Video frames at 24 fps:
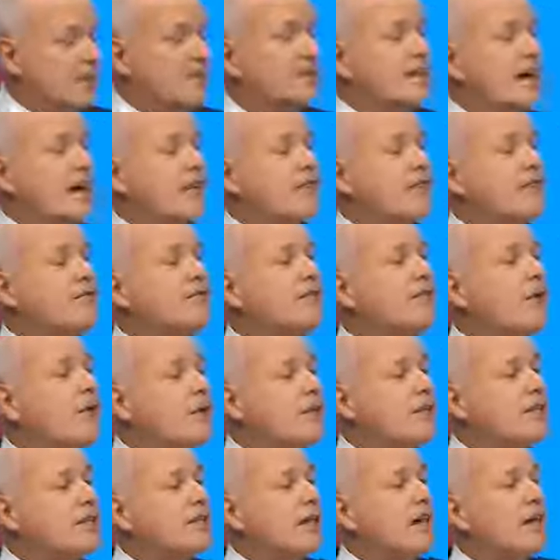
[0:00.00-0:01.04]
as David
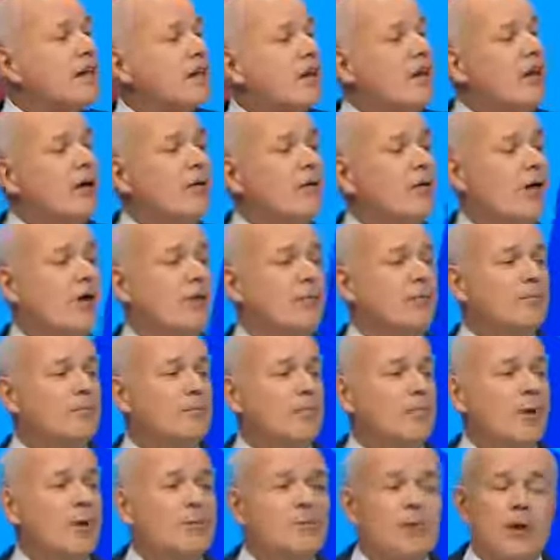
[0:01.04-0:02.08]
Freud said earlier on,
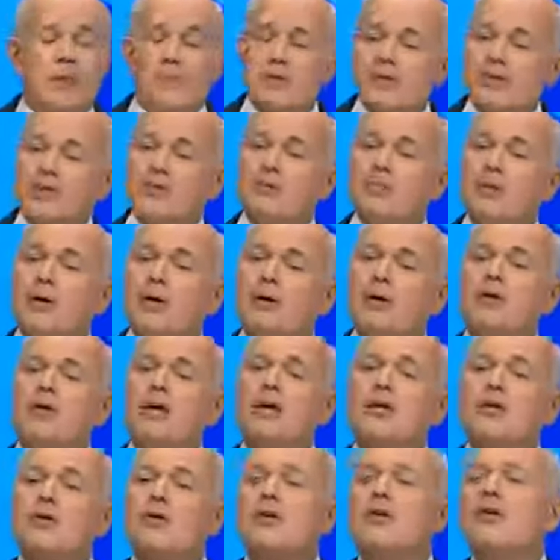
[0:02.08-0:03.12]
we promised to
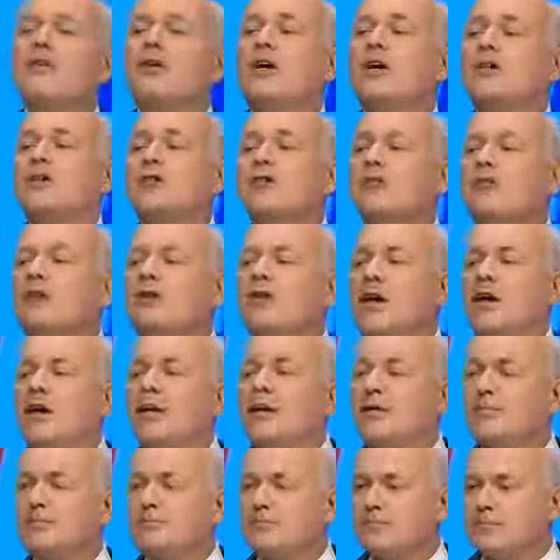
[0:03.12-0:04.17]
build a universal
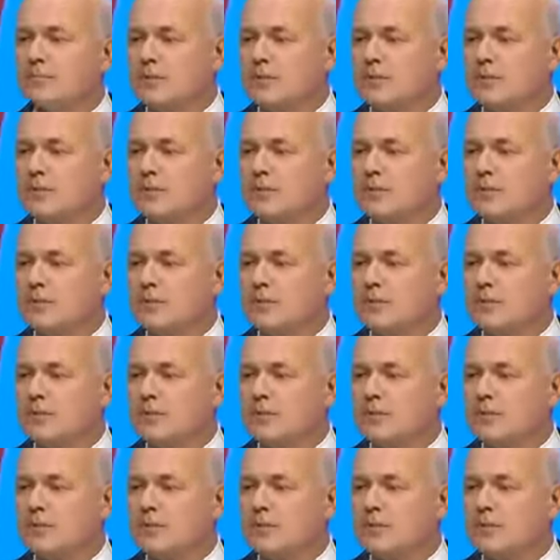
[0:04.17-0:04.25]
credit,